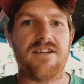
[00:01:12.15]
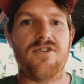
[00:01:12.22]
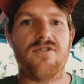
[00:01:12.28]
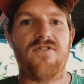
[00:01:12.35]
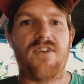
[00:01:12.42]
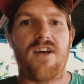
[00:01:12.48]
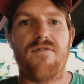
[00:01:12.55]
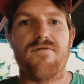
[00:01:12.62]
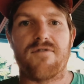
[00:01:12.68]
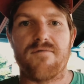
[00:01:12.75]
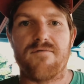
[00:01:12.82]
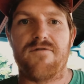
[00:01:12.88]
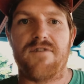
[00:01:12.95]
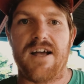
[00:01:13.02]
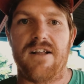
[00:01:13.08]
yourself from
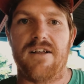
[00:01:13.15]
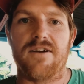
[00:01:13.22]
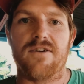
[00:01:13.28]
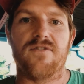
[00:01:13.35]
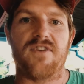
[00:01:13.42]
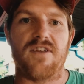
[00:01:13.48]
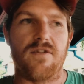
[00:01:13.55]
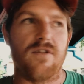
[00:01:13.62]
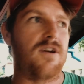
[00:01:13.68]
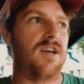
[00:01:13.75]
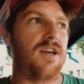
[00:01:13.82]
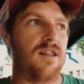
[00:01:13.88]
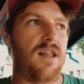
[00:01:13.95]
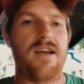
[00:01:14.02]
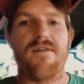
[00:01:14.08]
failures and
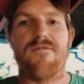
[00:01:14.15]
looking like